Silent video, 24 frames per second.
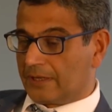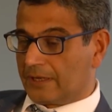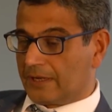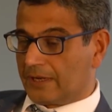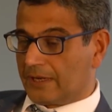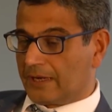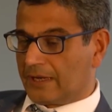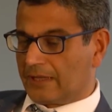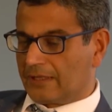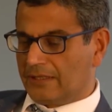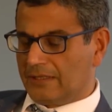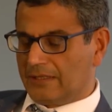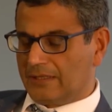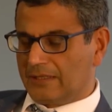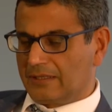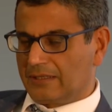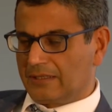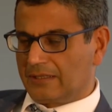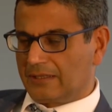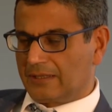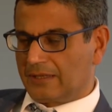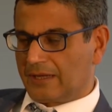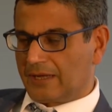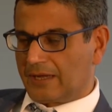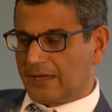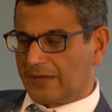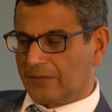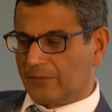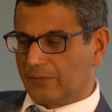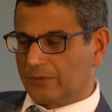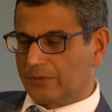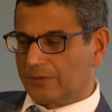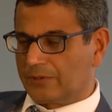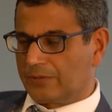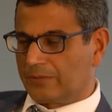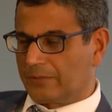And I think I
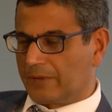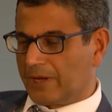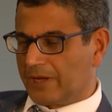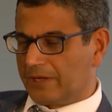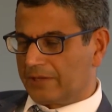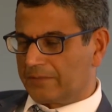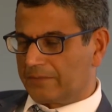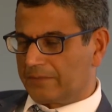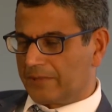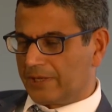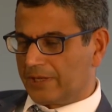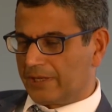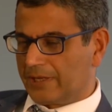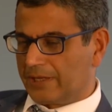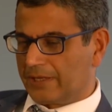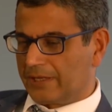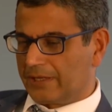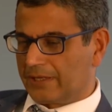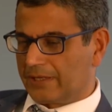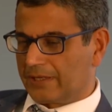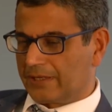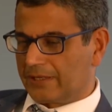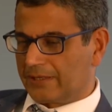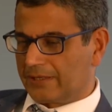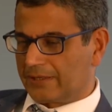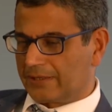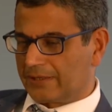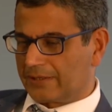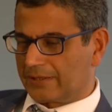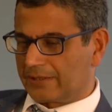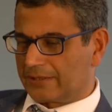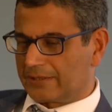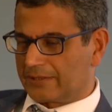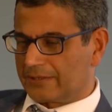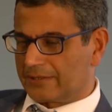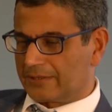would divide my
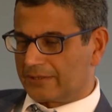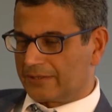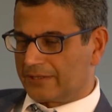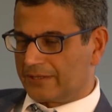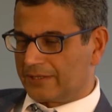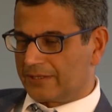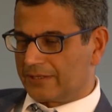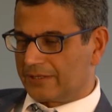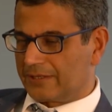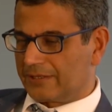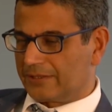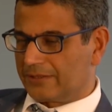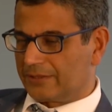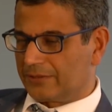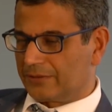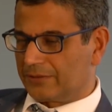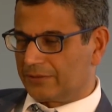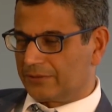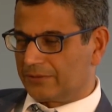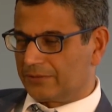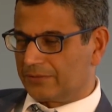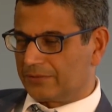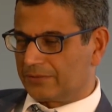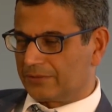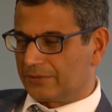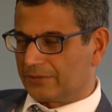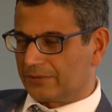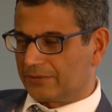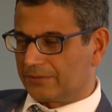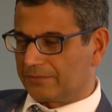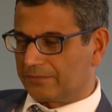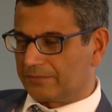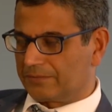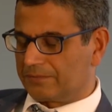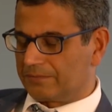career into sort of